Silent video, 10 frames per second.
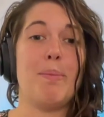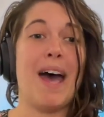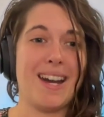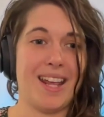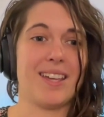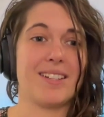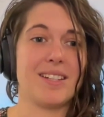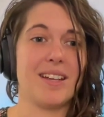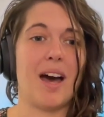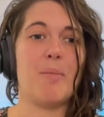
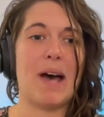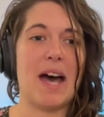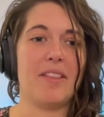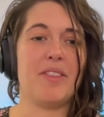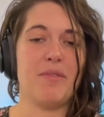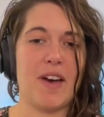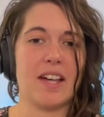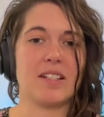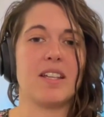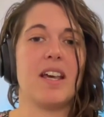panicked about the
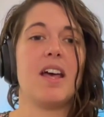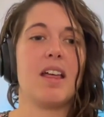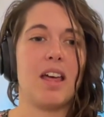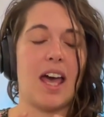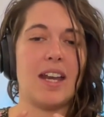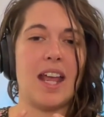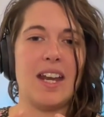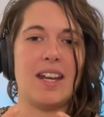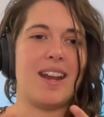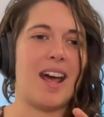fact and
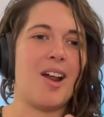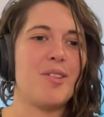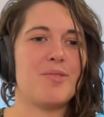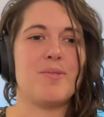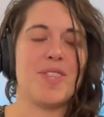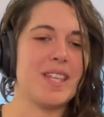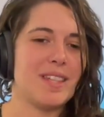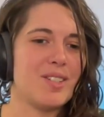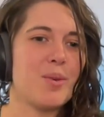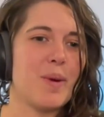and, and i think
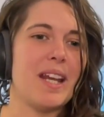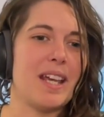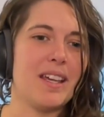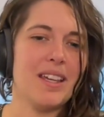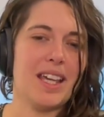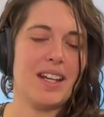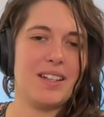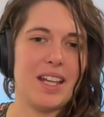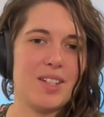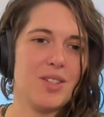that tweeting in
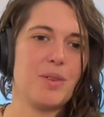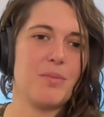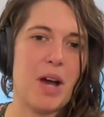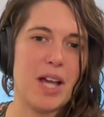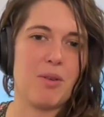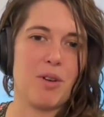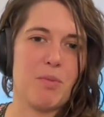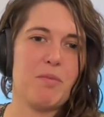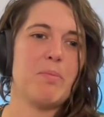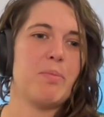into a, my group
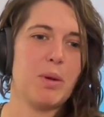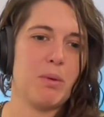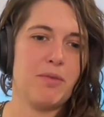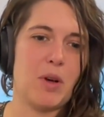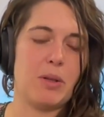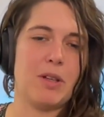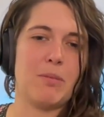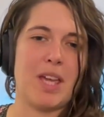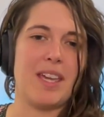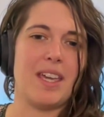of people who are
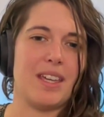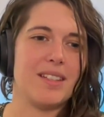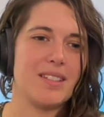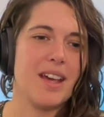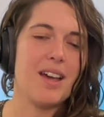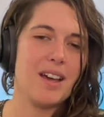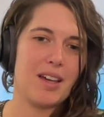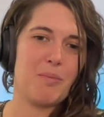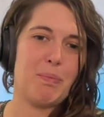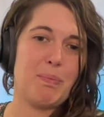following me is
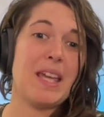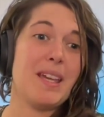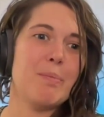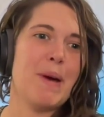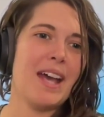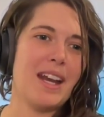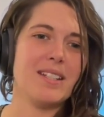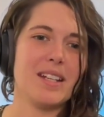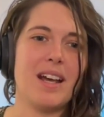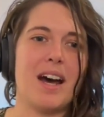being
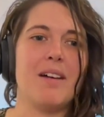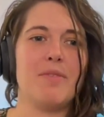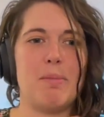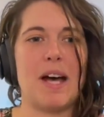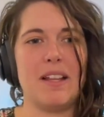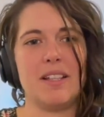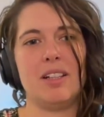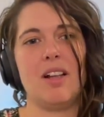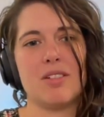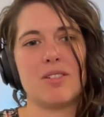panicked enough about the
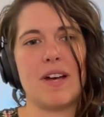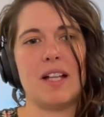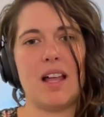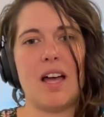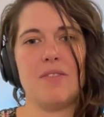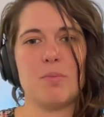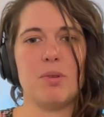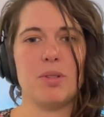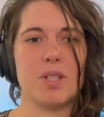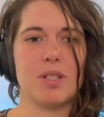loss of our life
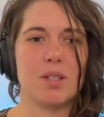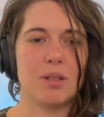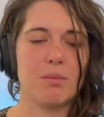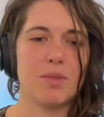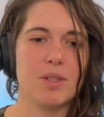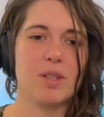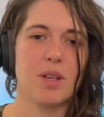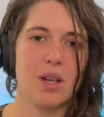support systems.